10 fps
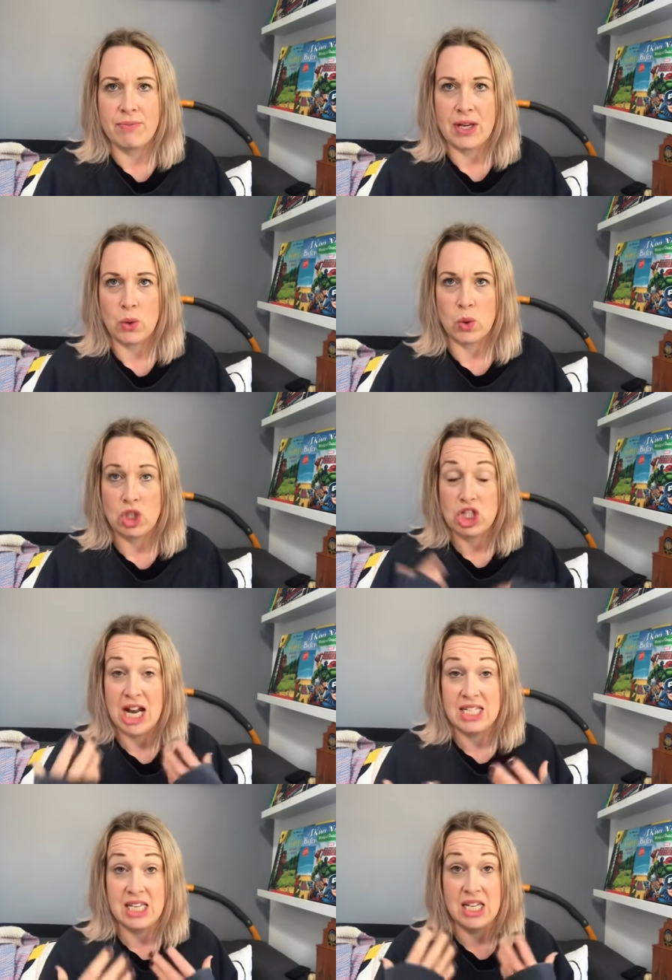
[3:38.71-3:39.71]
a little
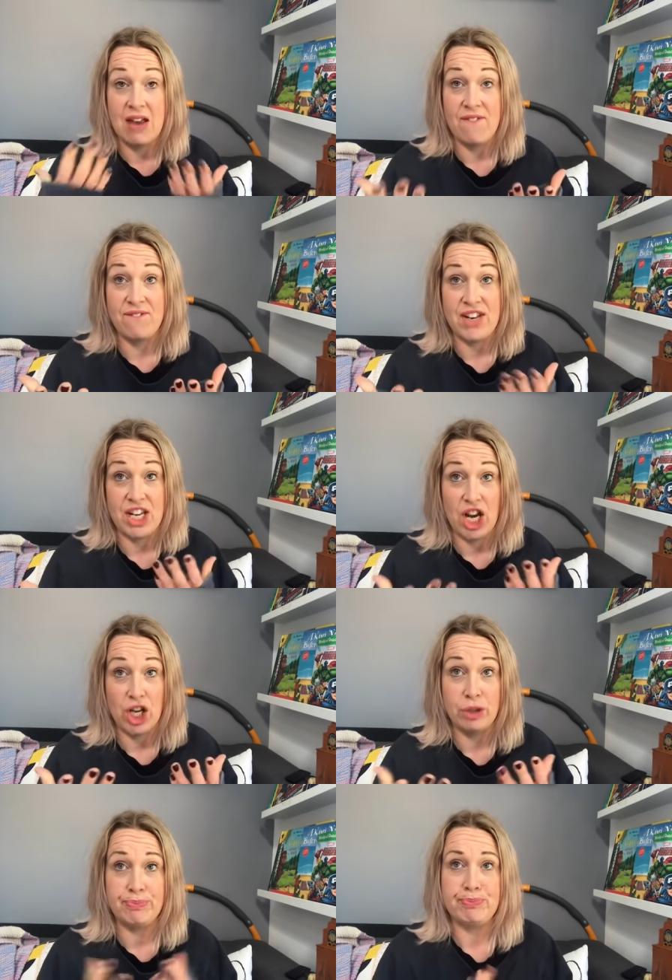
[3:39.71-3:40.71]
chatty
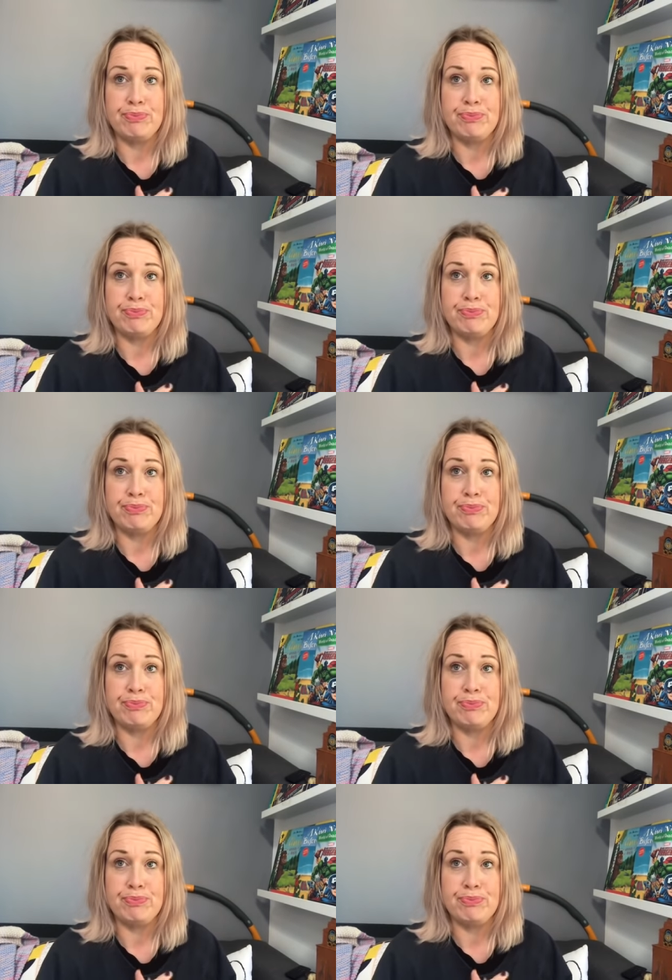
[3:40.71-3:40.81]
video